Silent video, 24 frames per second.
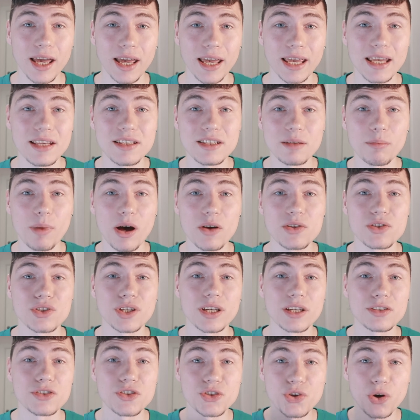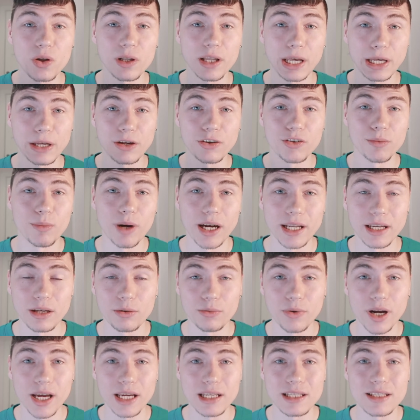is about controlling your money,
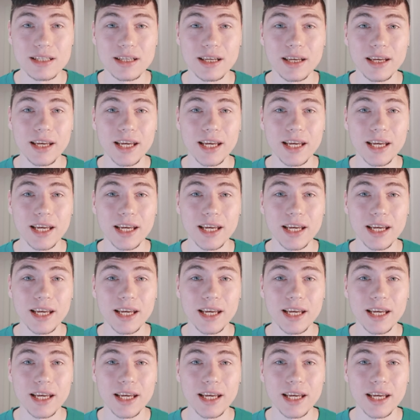right?